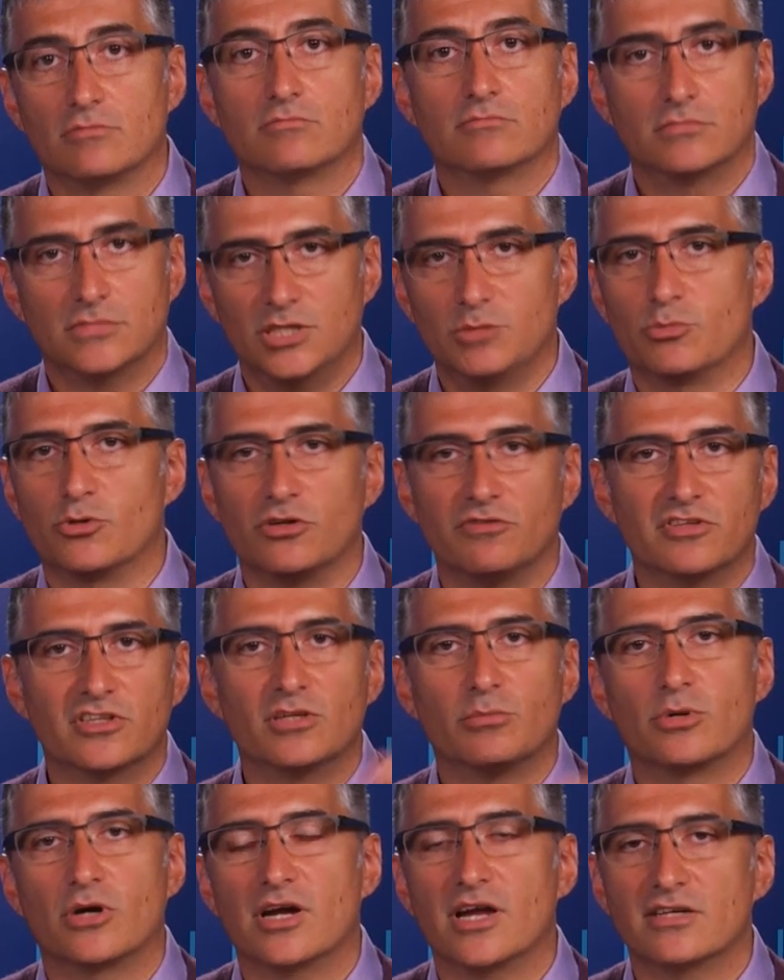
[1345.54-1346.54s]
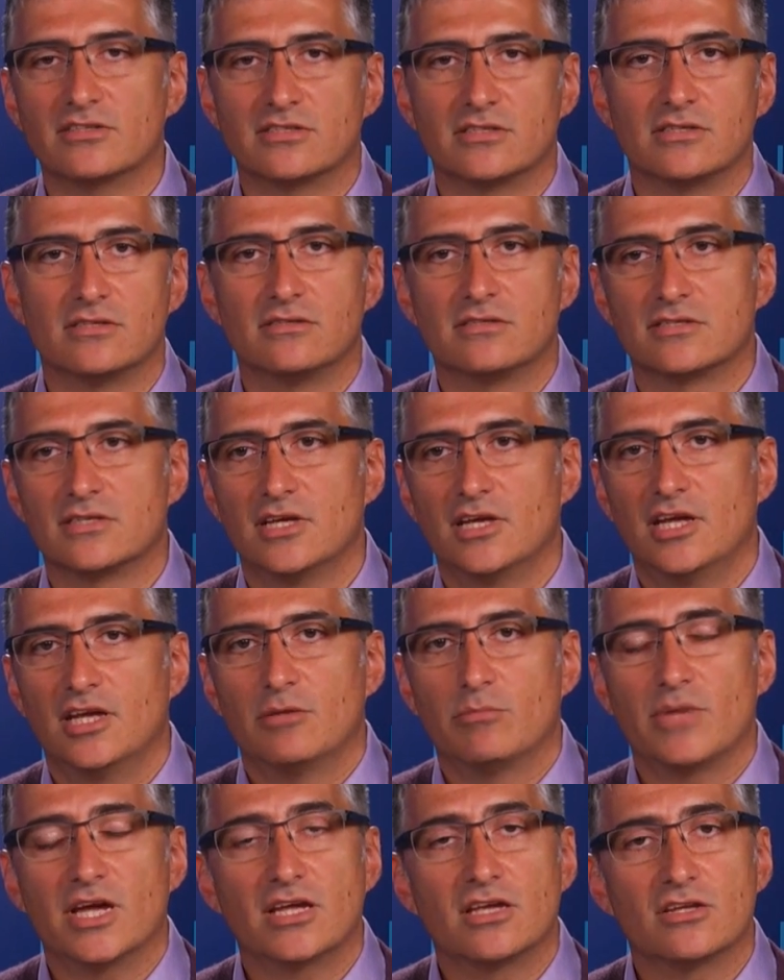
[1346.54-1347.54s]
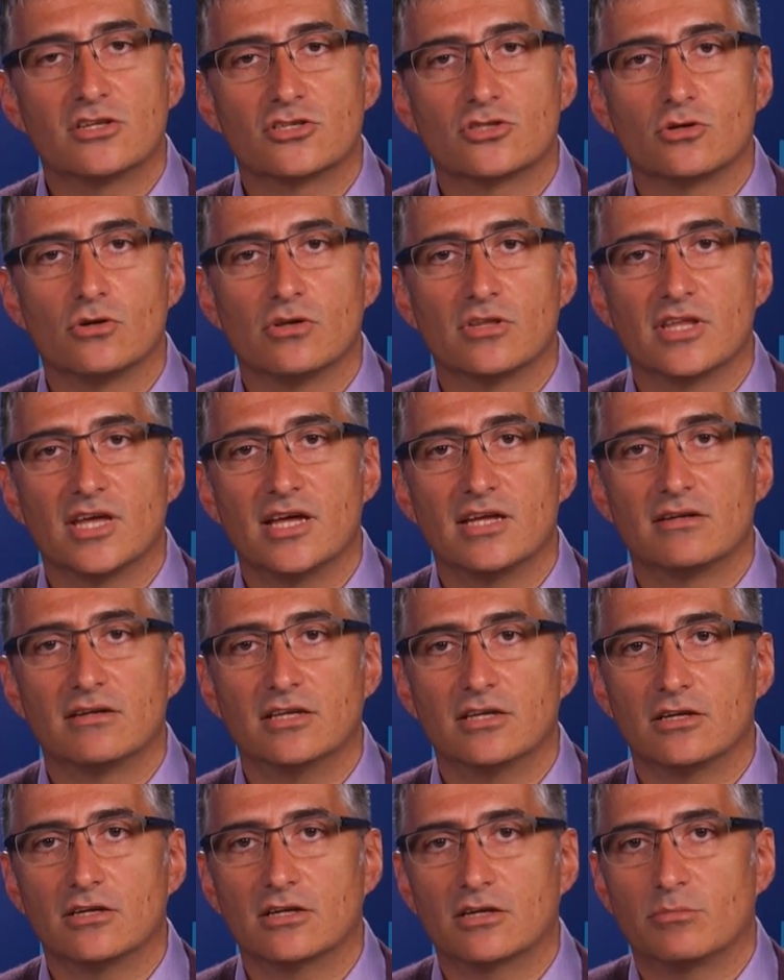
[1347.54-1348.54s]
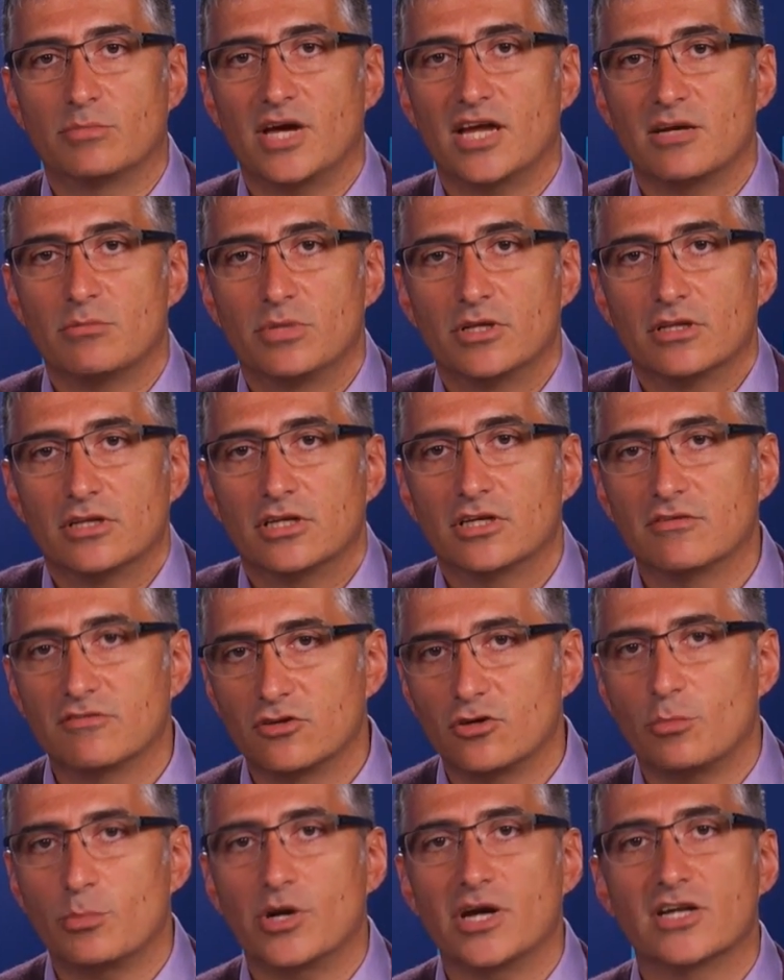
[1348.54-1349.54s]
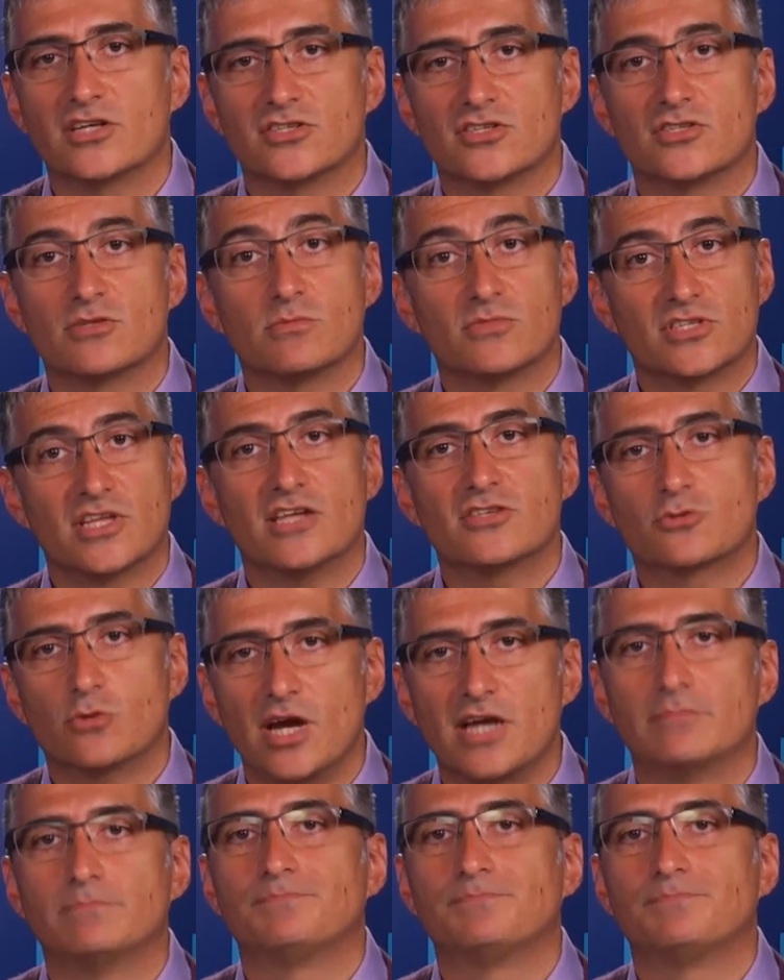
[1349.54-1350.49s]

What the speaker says: improving the product and making sure that, compatibility of the operating system stays great.